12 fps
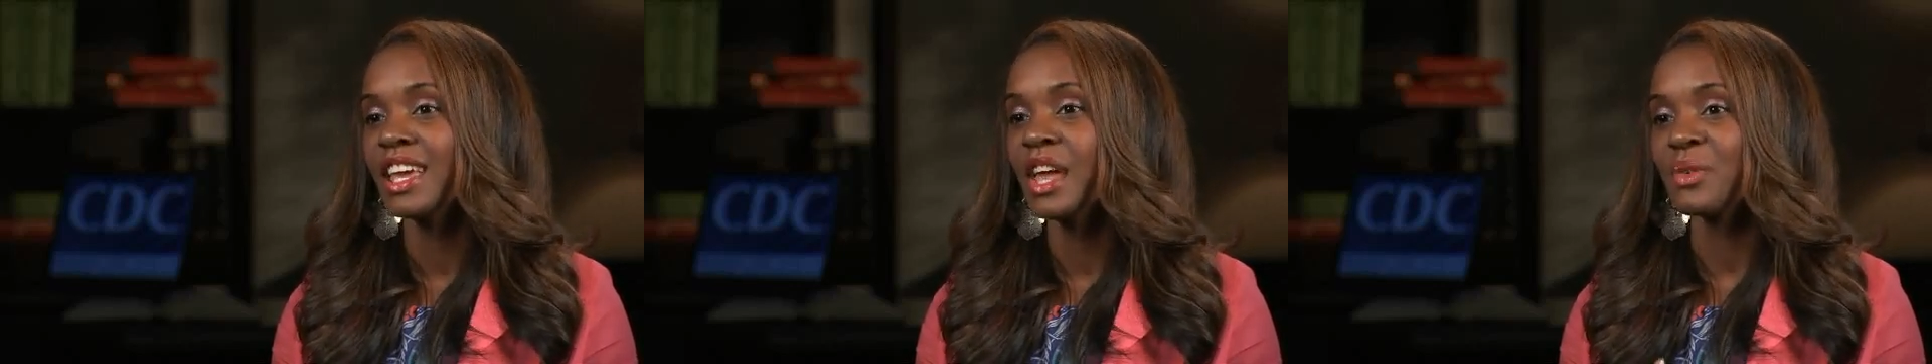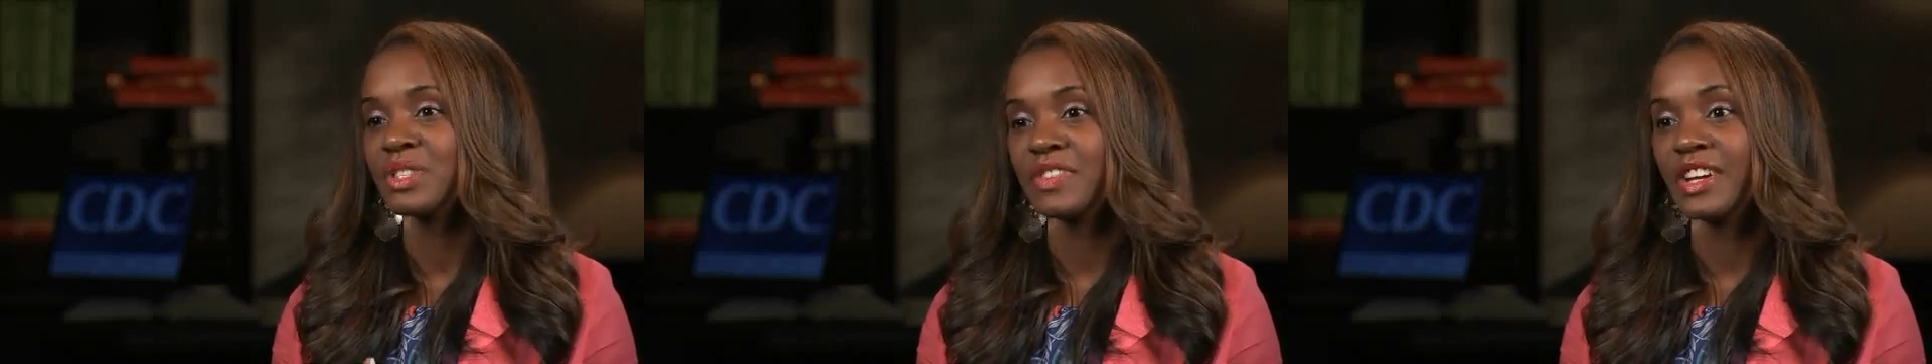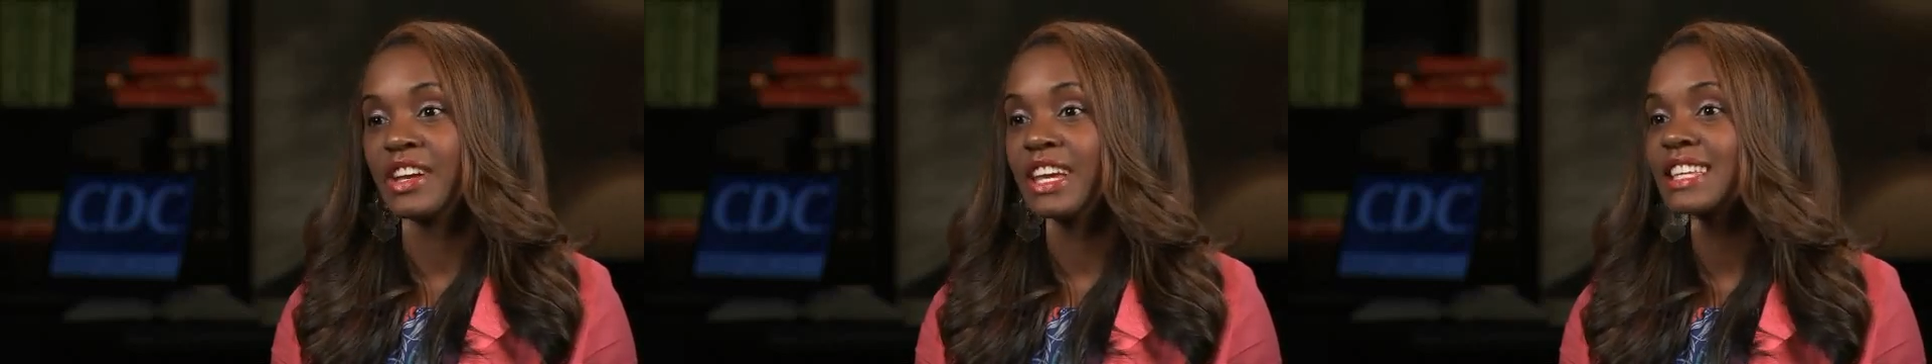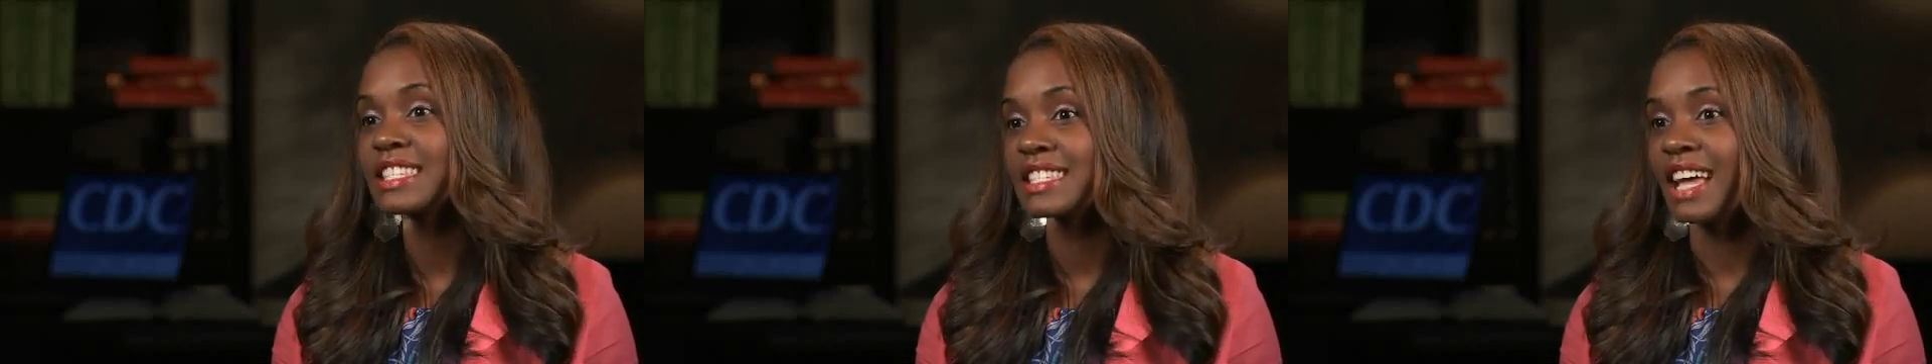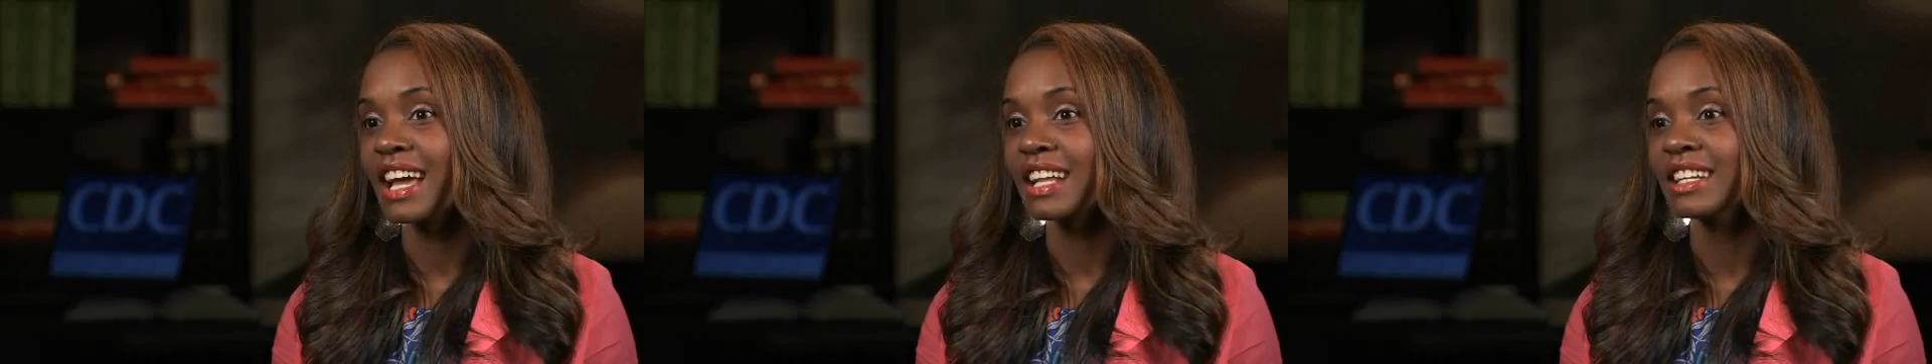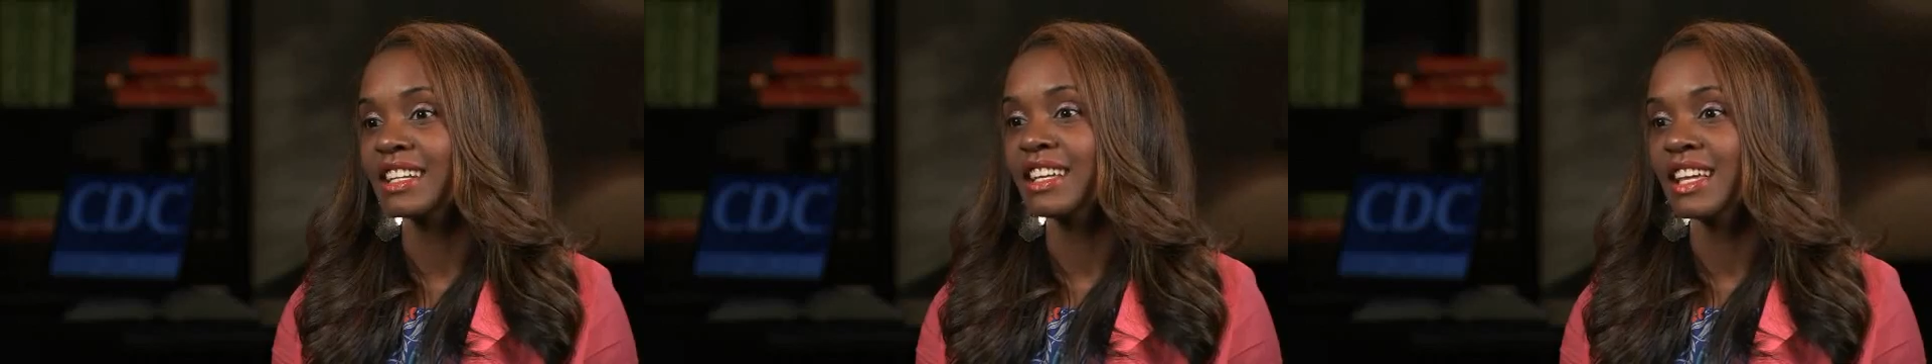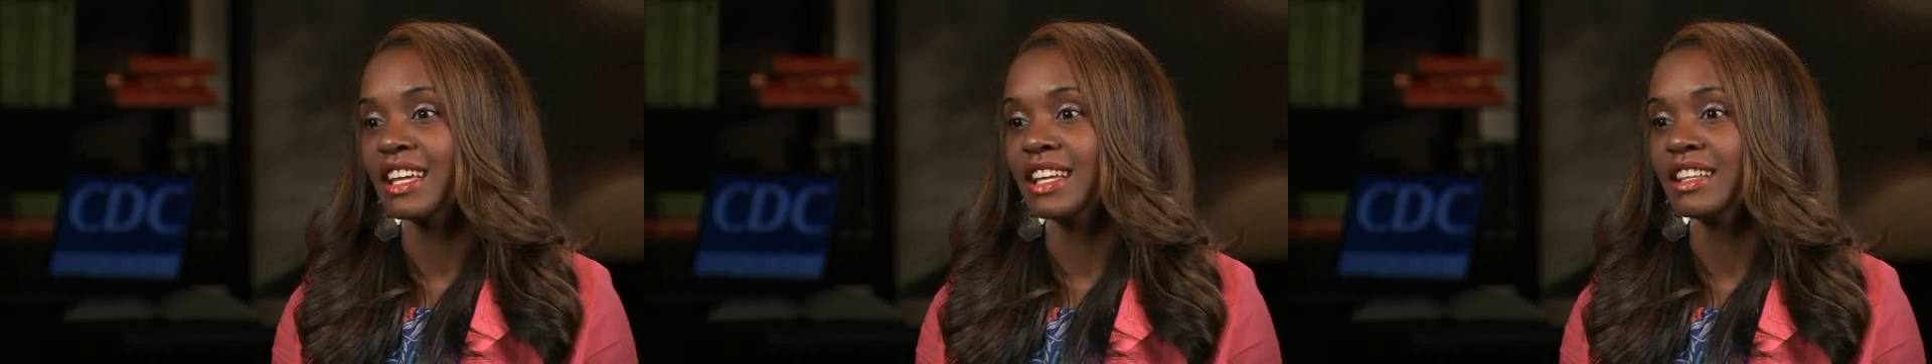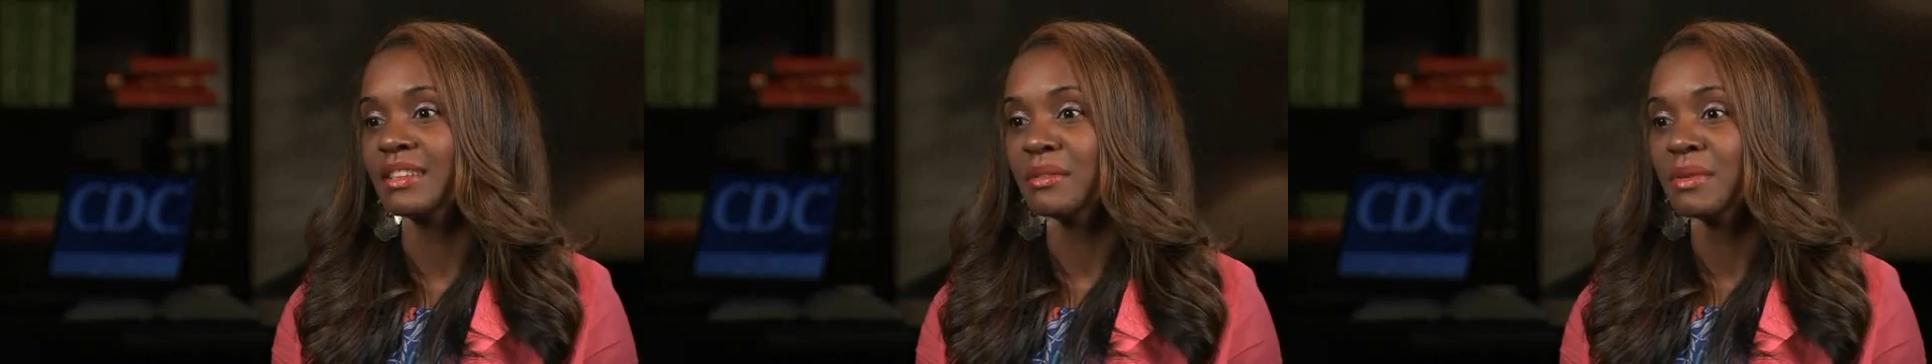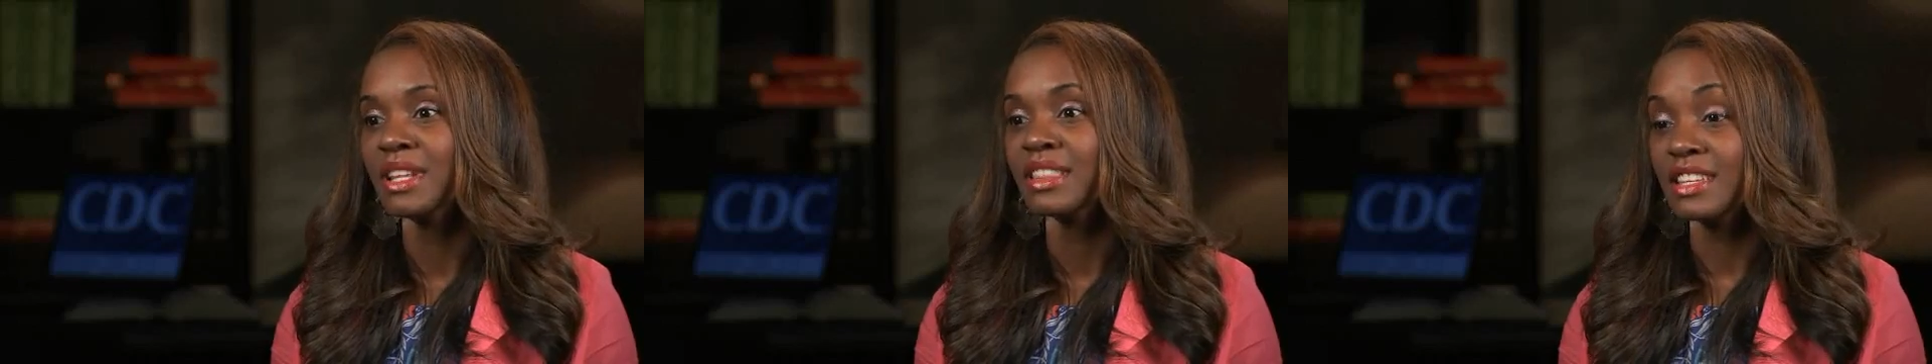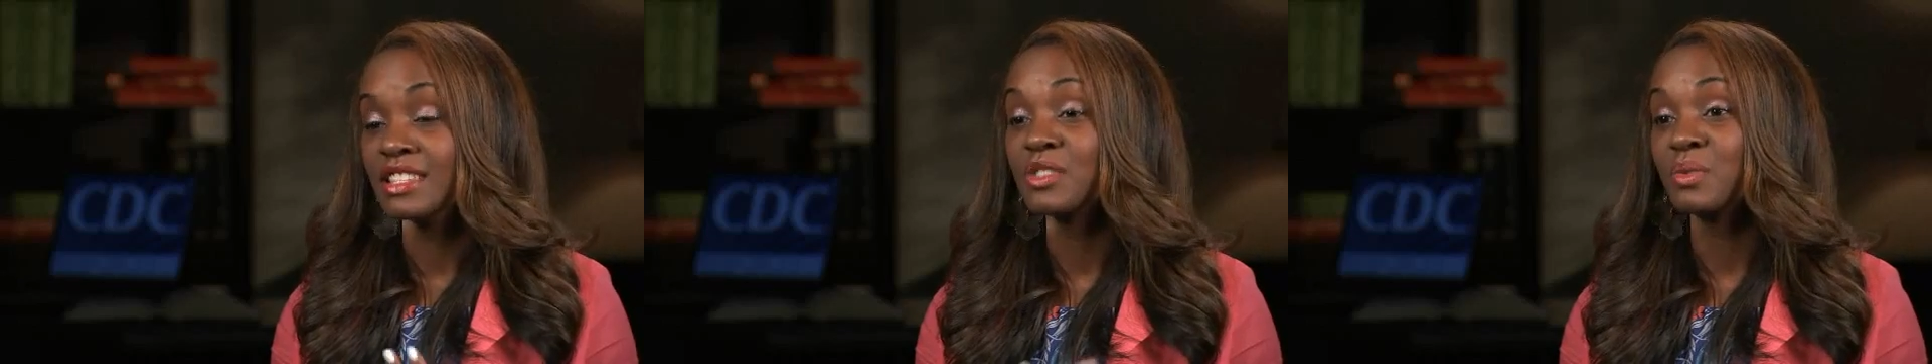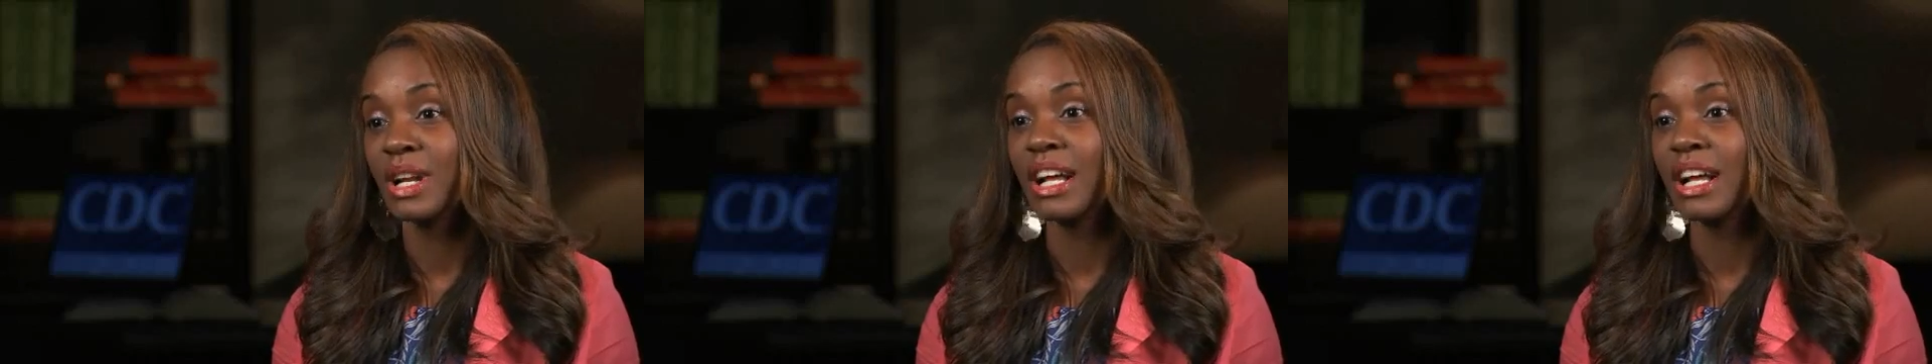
It was very exciting, and this is what